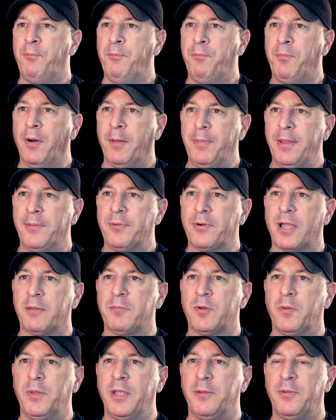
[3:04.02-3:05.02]
But people
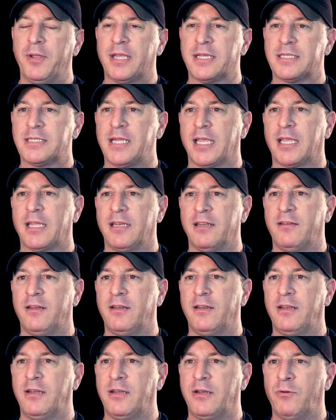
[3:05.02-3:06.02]
come to me because I can
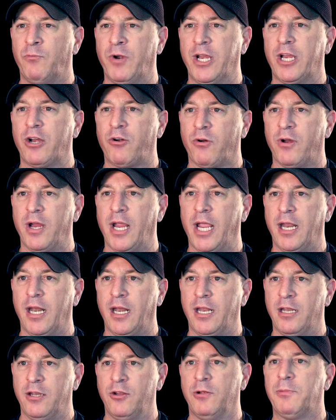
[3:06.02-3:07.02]
recreate
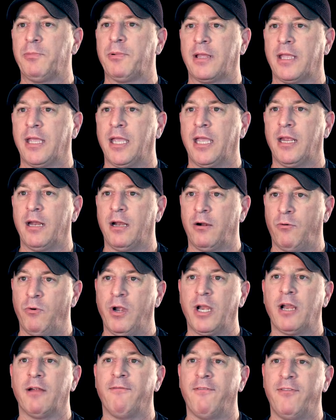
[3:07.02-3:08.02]
and duplicate a
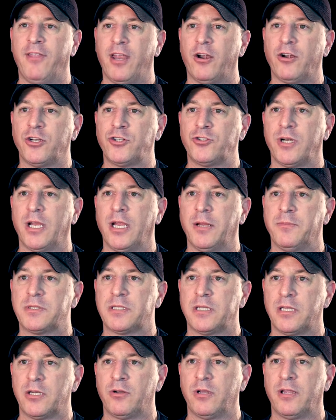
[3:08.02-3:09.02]
ring of their dreams,
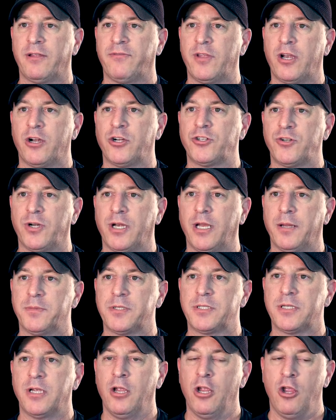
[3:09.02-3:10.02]
literally of their
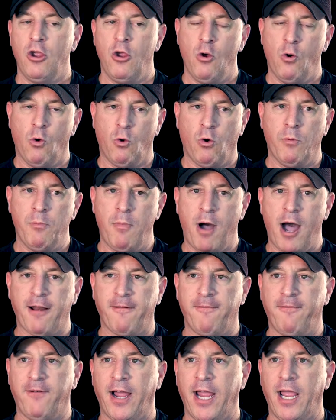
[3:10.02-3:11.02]
dreams, or
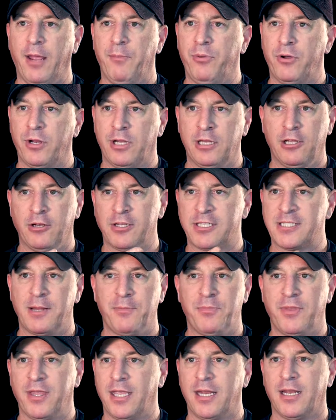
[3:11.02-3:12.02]
modify it, put a little
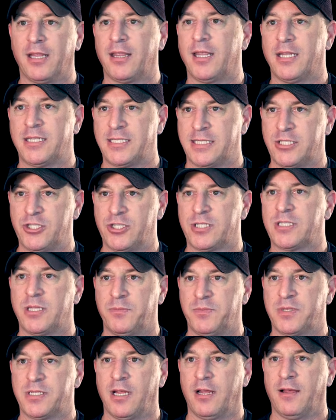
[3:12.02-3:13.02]
something in it that's just
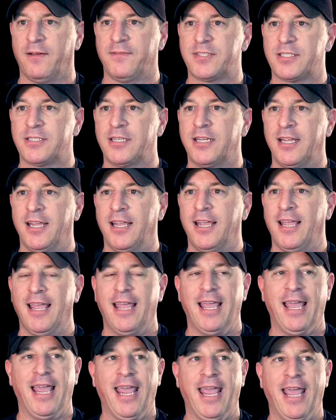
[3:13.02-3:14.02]
themselves,
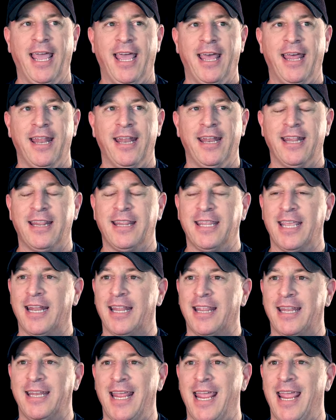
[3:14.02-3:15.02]
and at the end
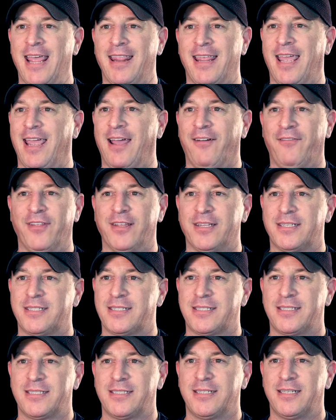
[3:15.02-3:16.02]
of the day they have
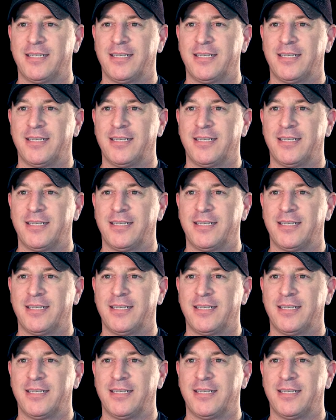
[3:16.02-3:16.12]
this